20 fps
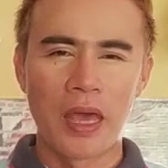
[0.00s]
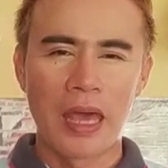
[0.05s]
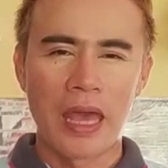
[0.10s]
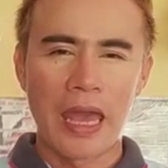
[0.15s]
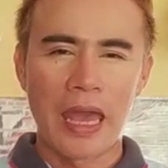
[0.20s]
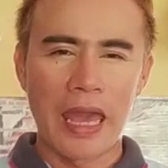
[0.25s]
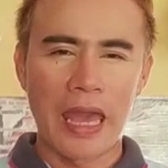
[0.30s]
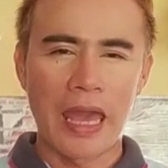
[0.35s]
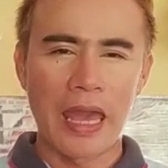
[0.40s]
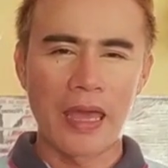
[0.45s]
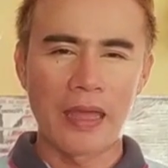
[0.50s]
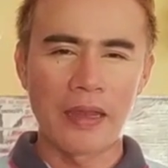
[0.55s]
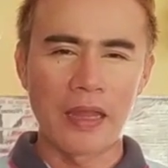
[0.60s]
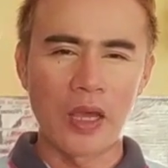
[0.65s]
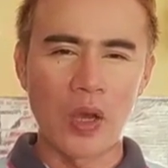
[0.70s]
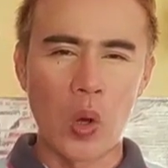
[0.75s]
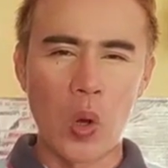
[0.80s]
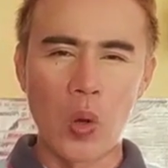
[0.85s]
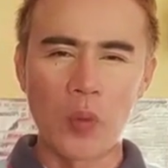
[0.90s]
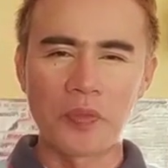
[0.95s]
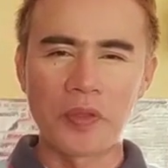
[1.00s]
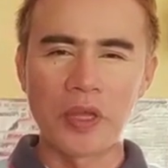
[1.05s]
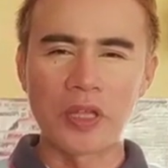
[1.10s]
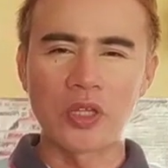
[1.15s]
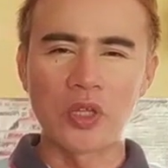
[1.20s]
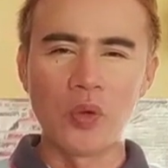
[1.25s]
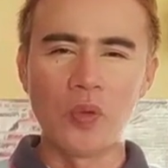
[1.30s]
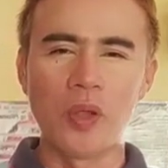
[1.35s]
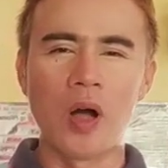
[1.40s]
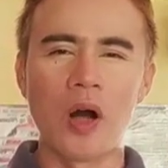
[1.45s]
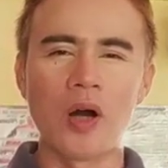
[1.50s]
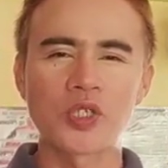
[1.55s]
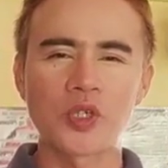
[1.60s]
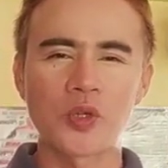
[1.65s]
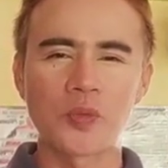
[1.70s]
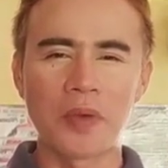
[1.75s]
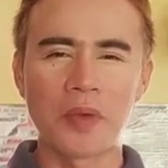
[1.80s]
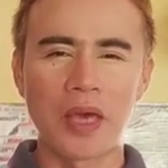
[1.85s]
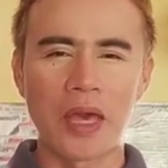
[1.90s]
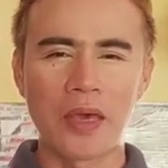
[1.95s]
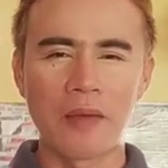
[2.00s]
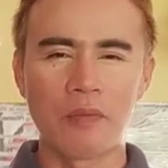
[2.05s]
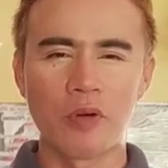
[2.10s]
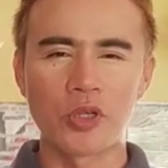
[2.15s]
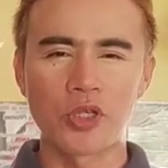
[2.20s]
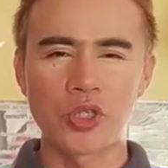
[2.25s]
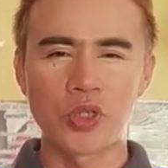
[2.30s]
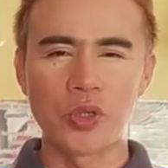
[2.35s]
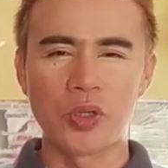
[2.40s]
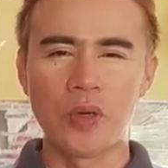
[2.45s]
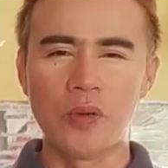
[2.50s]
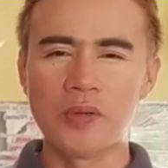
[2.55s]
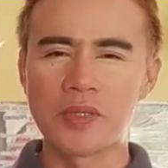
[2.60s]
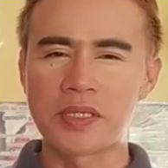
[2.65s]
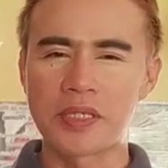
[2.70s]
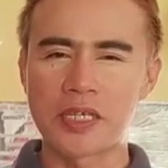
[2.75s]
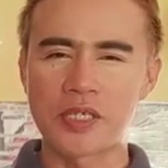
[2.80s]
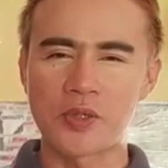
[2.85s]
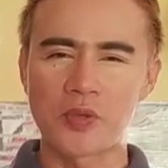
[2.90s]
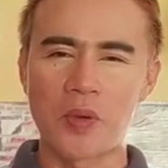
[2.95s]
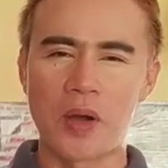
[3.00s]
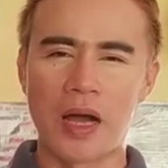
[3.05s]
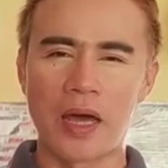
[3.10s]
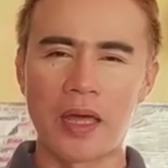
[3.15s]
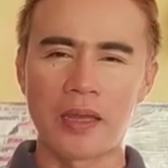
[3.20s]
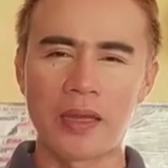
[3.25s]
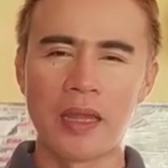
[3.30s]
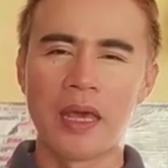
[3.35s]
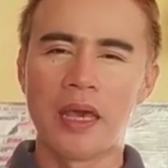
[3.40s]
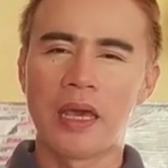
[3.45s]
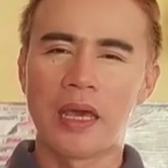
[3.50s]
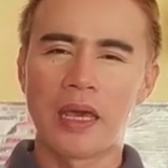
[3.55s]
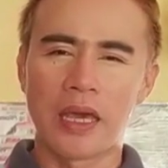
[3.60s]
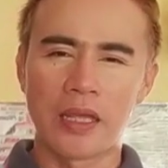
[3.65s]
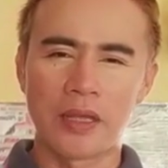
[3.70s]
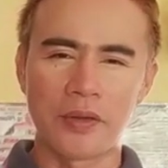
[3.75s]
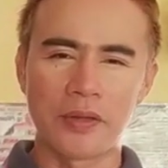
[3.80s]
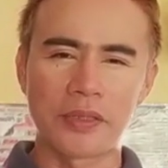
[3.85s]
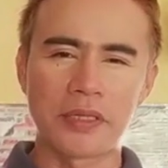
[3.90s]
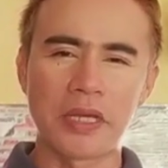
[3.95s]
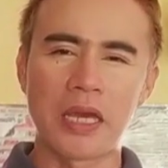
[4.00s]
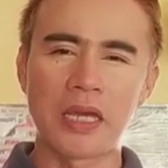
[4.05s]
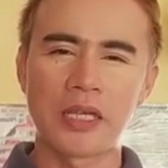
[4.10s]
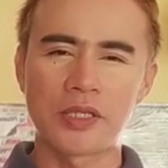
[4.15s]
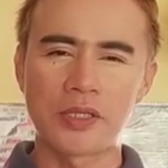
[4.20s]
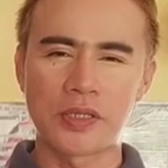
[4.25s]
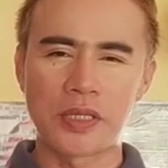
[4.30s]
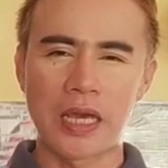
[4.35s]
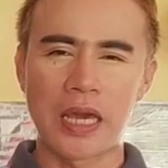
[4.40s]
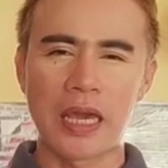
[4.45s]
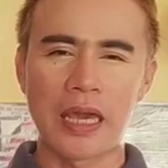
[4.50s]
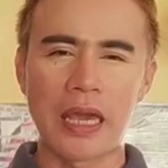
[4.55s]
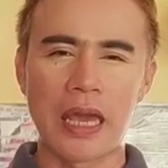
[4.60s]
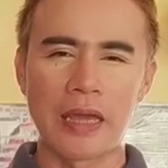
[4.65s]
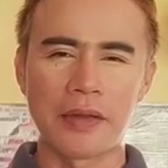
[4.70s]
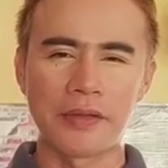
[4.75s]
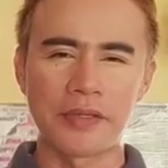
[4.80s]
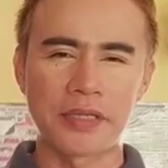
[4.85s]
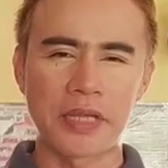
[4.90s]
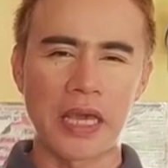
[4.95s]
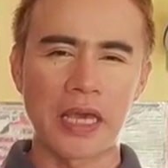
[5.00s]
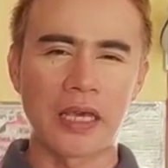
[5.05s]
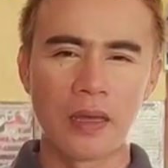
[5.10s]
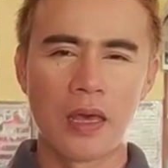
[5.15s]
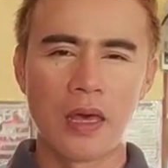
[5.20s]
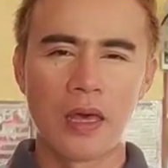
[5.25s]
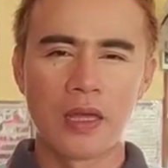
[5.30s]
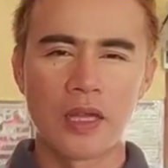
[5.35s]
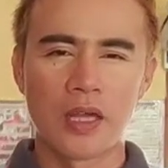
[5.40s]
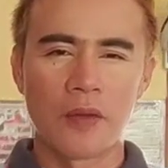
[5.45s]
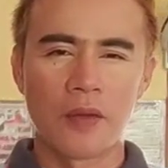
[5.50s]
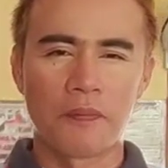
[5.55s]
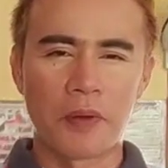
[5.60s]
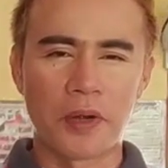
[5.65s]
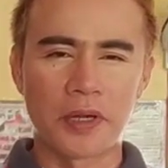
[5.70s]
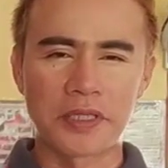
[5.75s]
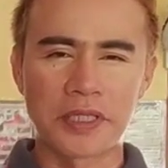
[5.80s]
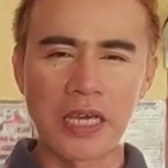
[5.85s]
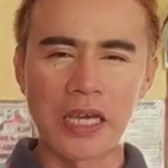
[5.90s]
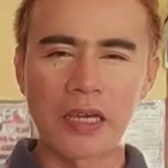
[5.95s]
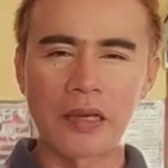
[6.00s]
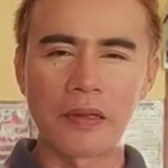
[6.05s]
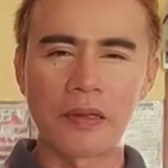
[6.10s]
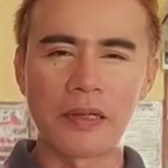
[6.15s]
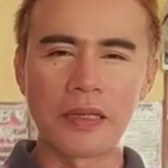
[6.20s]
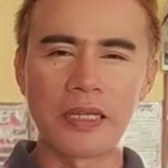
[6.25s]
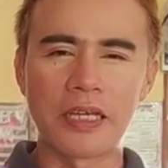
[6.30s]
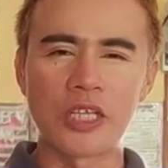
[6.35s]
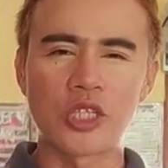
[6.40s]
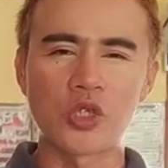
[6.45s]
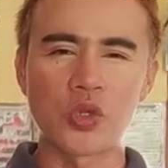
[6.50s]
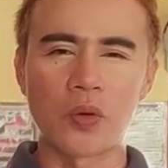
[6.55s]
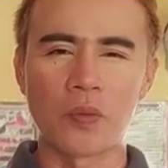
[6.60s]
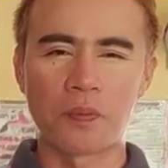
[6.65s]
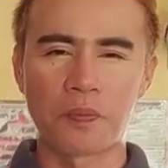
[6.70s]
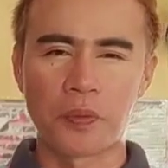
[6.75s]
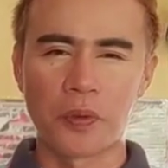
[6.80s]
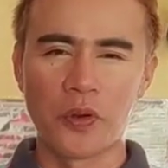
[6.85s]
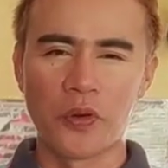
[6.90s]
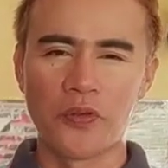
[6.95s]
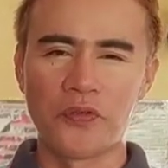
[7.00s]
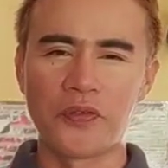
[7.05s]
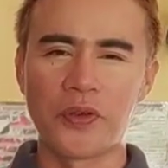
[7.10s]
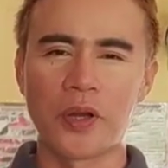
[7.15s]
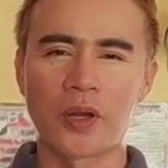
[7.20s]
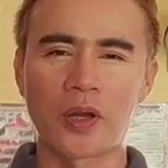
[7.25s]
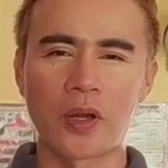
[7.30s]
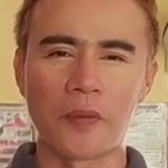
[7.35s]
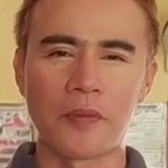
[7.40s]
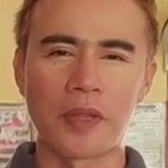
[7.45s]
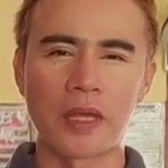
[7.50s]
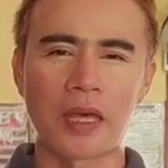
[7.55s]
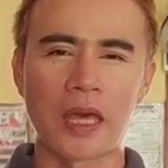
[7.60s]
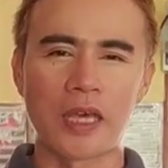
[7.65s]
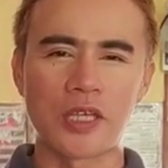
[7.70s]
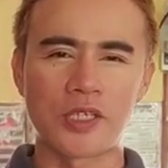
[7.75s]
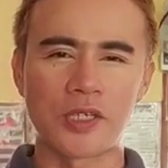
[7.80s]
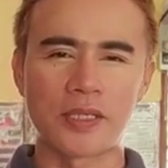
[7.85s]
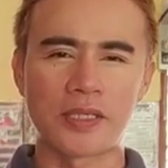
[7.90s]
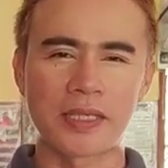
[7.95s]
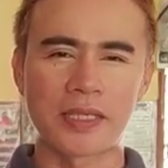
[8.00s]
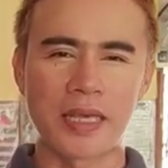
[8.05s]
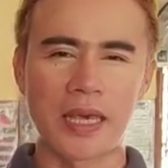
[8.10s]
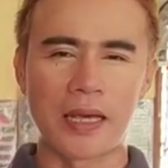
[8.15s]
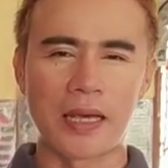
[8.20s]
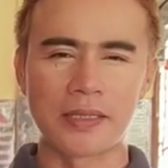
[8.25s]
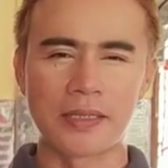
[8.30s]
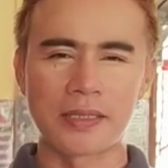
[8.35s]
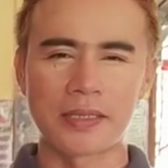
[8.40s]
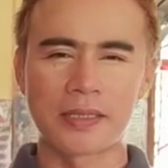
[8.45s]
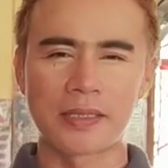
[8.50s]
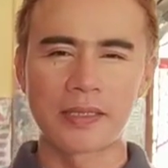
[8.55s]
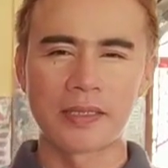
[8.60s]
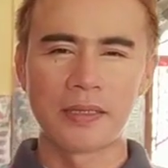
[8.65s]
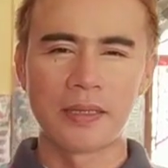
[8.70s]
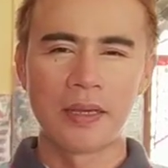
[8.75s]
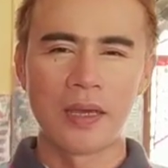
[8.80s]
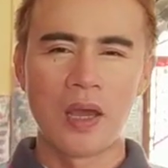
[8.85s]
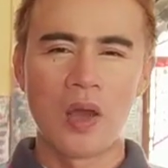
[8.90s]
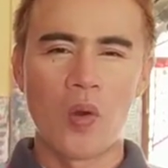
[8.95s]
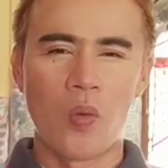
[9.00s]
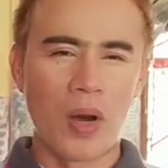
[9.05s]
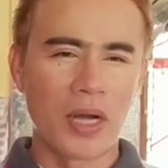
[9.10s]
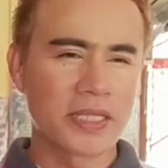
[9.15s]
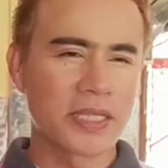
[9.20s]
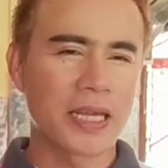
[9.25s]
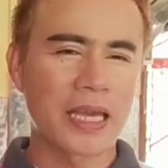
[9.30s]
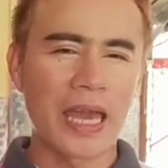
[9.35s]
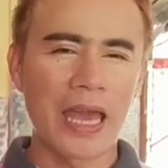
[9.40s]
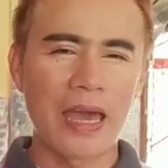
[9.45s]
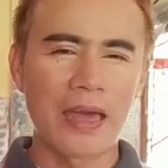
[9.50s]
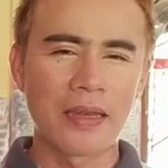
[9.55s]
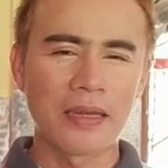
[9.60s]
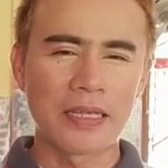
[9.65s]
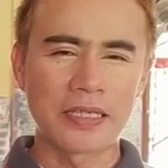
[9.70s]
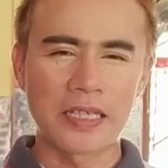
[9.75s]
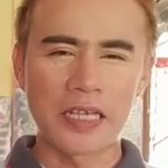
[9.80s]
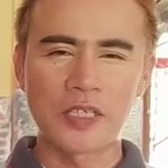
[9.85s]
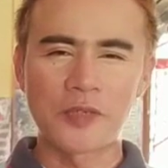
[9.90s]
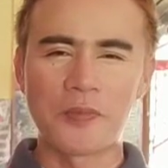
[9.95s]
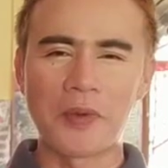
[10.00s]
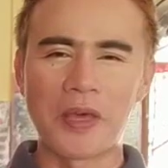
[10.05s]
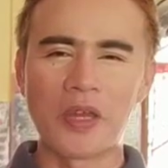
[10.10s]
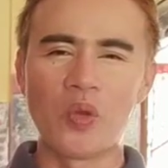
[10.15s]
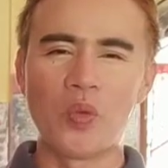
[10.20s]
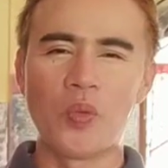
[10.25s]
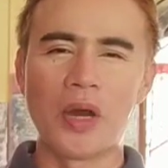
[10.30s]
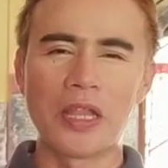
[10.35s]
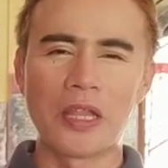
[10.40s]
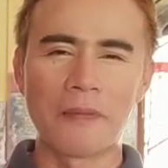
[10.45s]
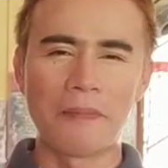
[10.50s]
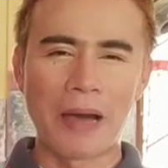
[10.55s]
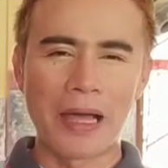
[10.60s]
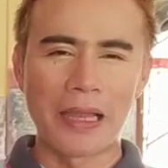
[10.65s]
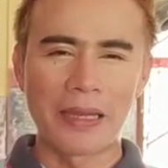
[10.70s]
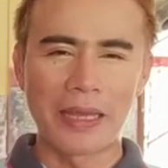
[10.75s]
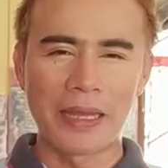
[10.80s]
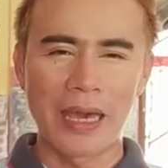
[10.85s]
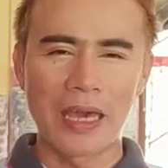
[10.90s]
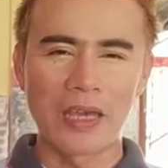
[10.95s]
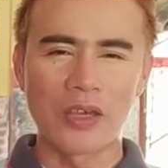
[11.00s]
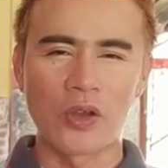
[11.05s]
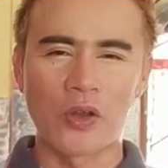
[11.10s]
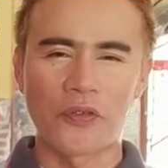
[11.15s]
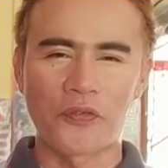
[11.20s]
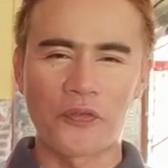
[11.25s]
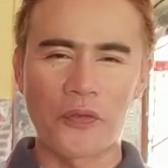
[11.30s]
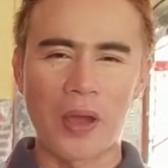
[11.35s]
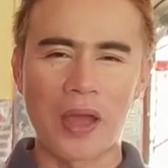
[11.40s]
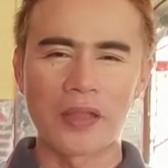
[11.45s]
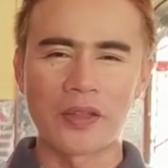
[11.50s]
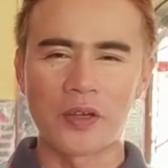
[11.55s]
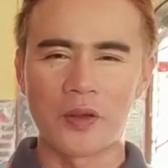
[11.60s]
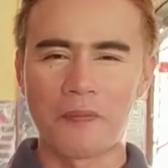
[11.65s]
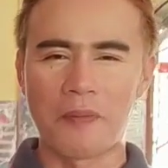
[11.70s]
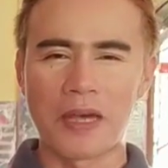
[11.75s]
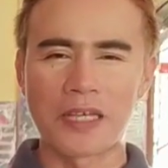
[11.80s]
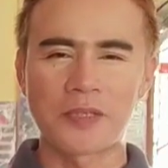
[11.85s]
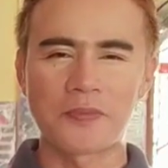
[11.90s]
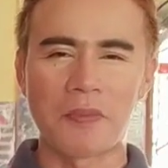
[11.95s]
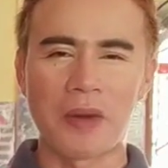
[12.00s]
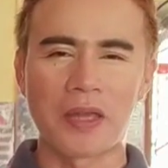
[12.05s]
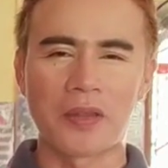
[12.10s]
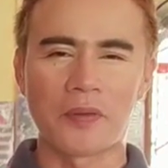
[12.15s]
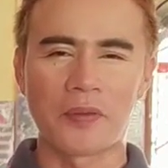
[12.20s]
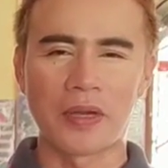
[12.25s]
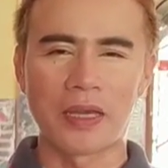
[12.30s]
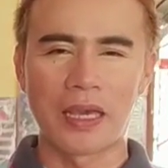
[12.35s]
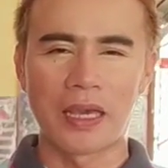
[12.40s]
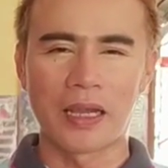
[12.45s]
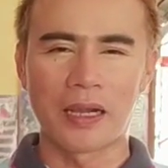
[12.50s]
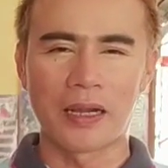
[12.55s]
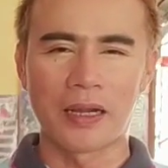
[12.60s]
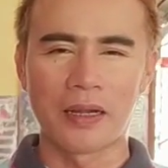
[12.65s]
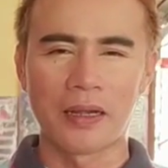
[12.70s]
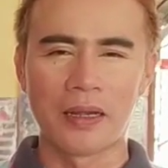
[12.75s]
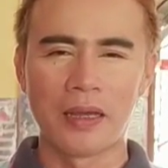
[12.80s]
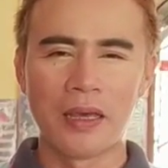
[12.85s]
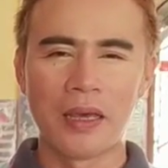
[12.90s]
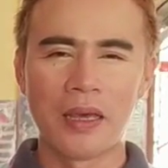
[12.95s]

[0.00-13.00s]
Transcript: And I hope that you will also be able to use this one in your day-to-day undertaking, particularly to improve your communication skills. Once again, this has been Luel Labalde, your friend, your best buddy right here.